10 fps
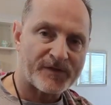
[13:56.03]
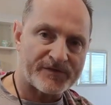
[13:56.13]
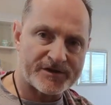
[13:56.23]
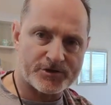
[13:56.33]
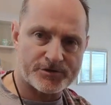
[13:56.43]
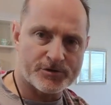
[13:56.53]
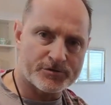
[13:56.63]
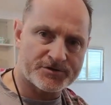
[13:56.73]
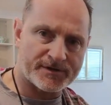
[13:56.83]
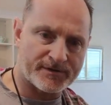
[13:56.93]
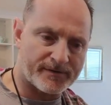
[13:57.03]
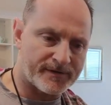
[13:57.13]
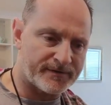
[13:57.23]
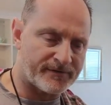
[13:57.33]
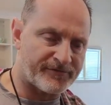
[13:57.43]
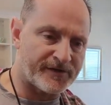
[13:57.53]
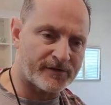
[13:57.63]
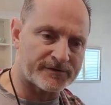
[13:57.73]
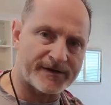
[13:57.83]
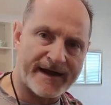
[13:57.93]
These are used in the in the
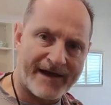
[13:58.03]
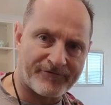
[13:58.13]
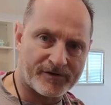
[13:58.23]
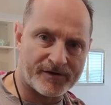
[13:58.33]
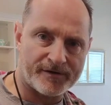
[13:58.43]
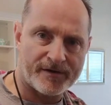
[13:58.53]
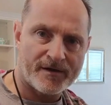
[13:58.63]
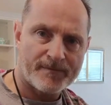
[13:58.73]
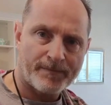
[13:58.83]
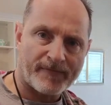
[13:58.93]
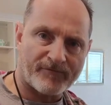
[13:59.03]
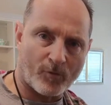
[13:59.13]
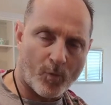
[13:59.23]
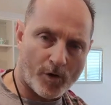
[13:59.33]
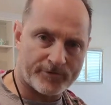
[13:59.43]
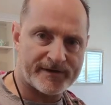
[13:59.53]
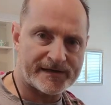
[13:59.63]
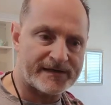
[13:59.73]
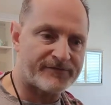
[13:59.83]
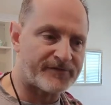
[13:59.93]
field in Africa for water
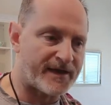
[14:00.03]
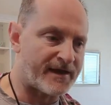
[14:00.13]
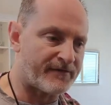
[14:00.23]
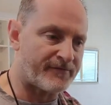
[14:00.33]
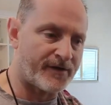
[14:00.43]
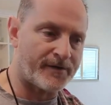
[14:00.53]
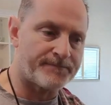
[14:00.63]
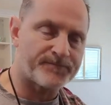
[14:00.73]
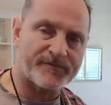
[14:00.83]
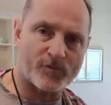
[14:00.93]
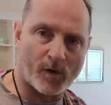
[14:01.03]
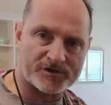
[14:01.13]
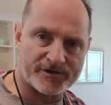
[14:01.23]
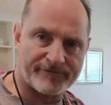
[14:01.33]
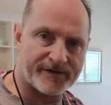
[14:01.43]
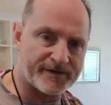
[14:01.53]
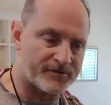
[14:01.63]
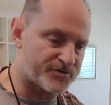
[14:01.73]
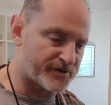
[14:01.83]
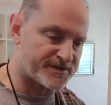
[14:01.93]
relief. They have, um, if you watch their
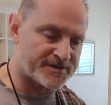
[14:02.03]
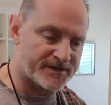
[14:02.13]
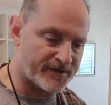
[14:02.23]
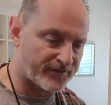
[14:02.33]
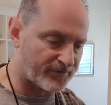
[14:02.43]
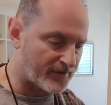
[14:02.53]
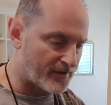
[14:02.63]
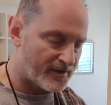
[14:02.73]
videos, you can see this.